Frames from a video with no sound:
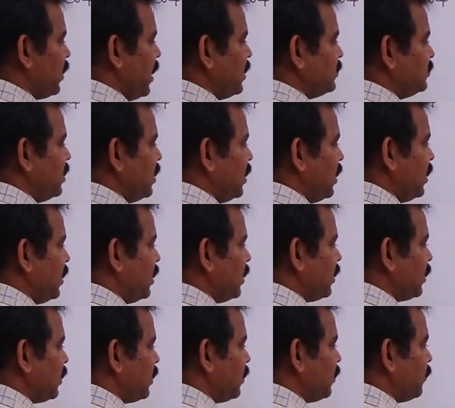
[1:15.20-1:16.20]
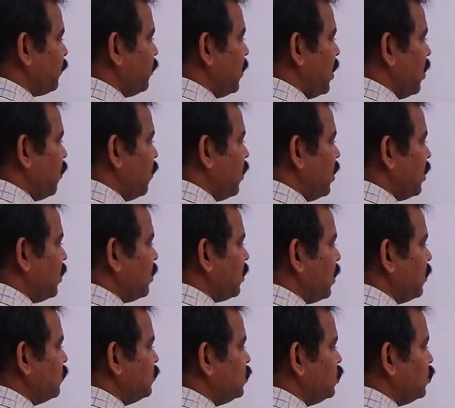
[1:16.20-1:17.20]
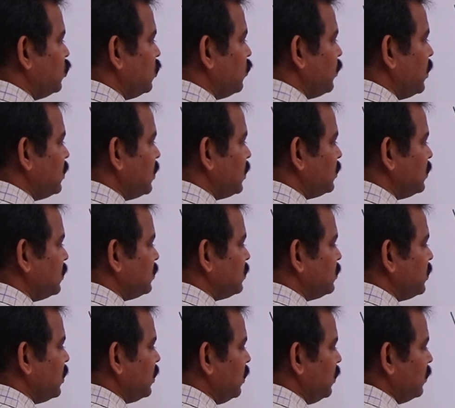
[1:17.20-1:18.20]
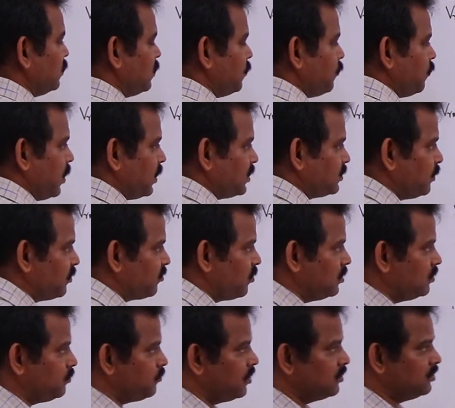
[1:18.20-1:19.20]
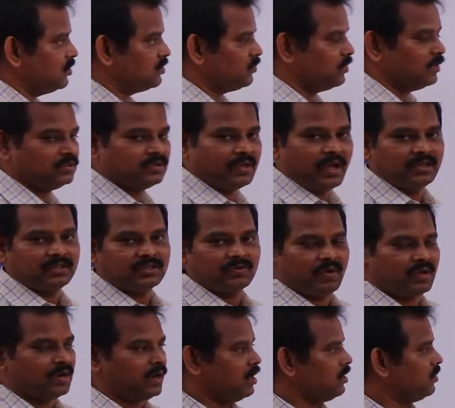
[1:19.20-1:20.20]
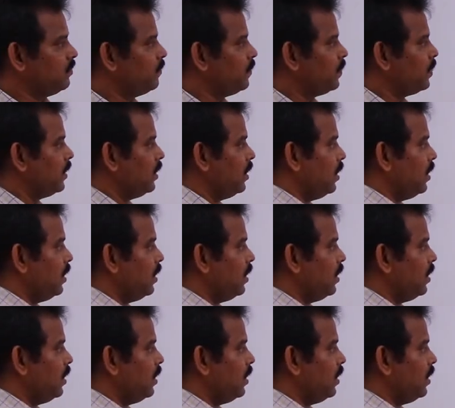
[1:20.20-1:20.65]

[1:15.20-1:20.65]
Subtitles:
as the power consumed by the resistor. The expression for this one is I square R.